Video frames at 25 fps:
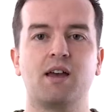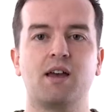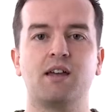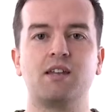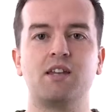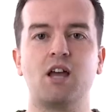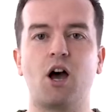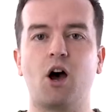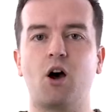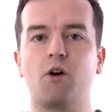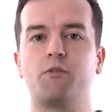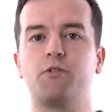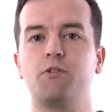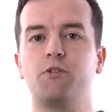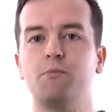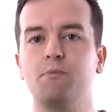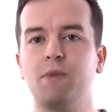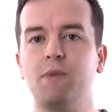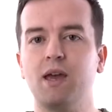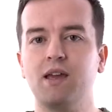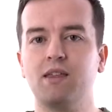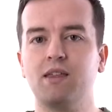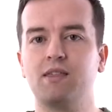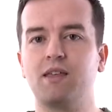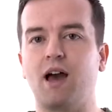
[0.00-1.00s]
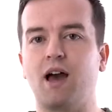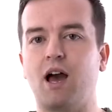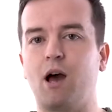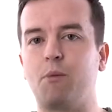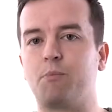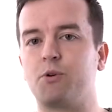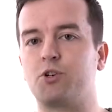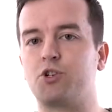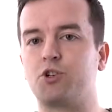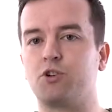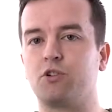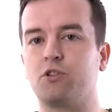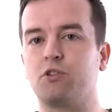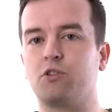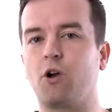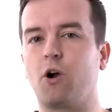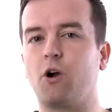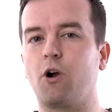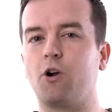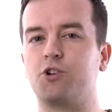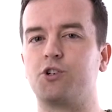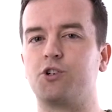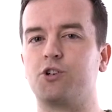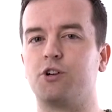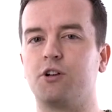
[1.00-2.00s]
Now, if you make the aperture
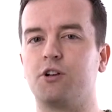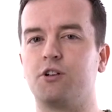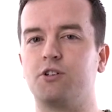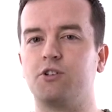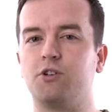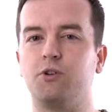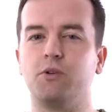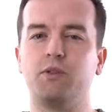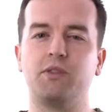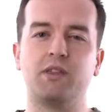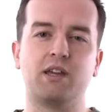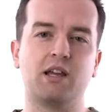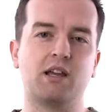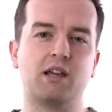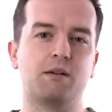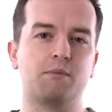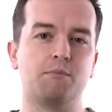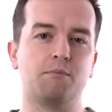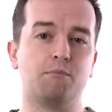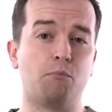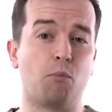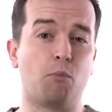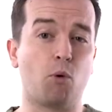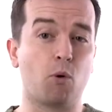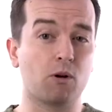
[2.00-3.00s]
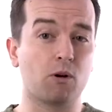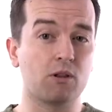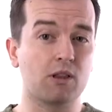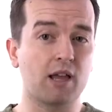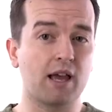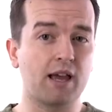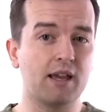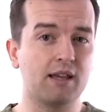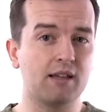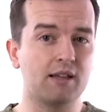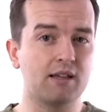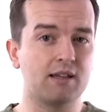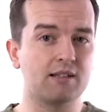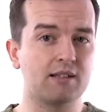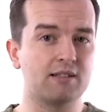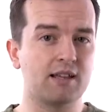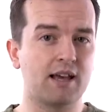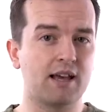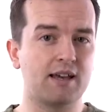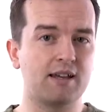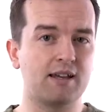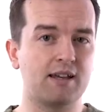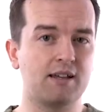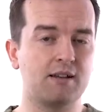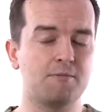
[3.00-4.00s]
larger, do you think more light is
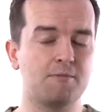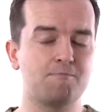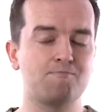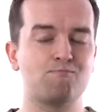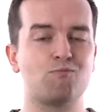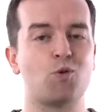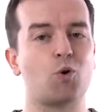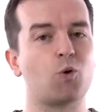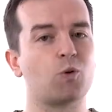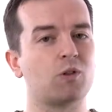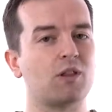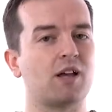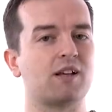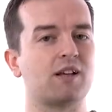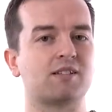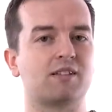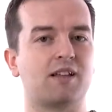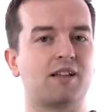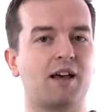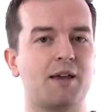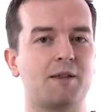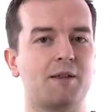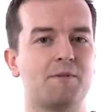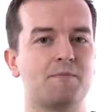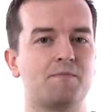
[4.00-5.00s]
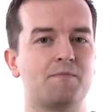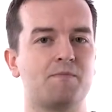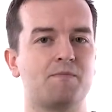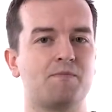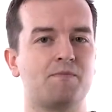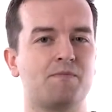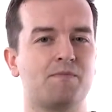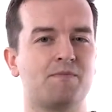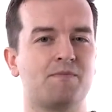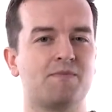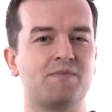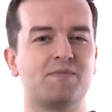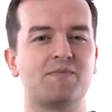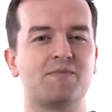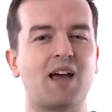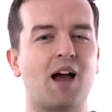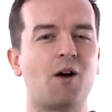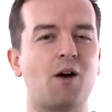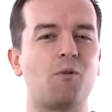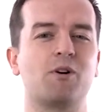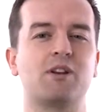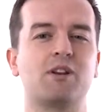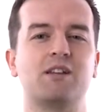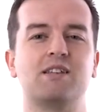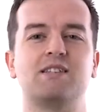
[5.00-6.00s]
let in or less light?
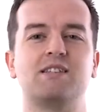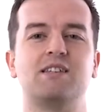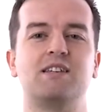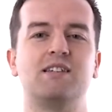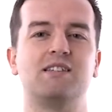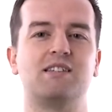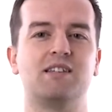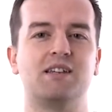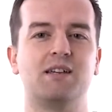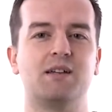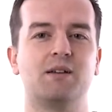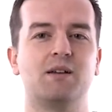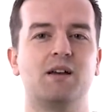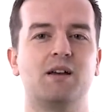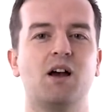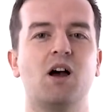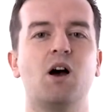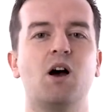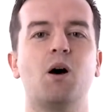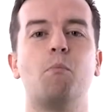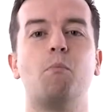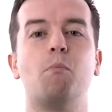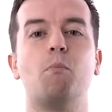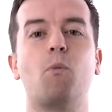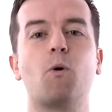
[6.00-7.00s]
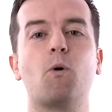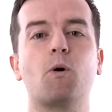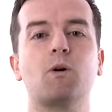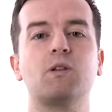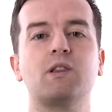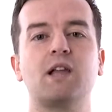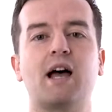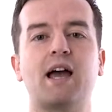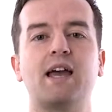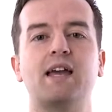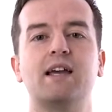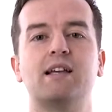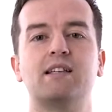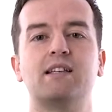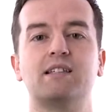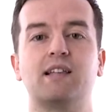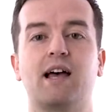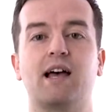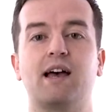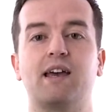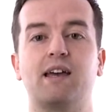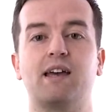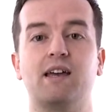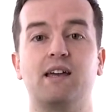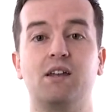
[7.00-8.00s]
That one is easy. More light is
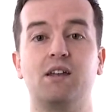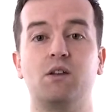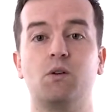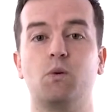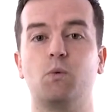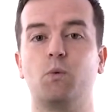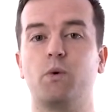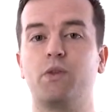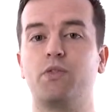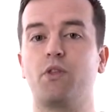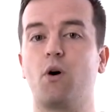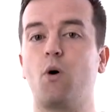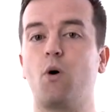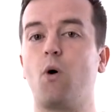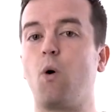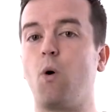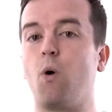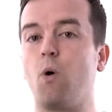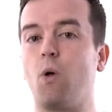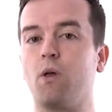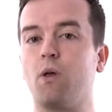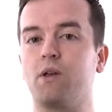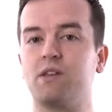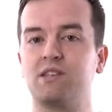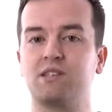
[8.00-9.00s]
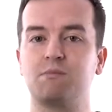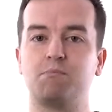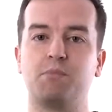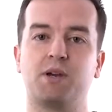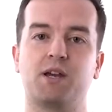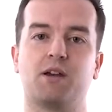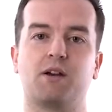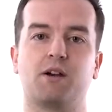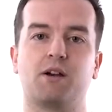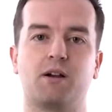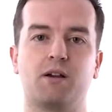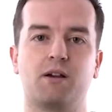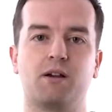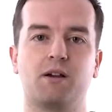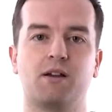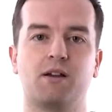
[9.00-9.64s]
let in when the hole is bigger.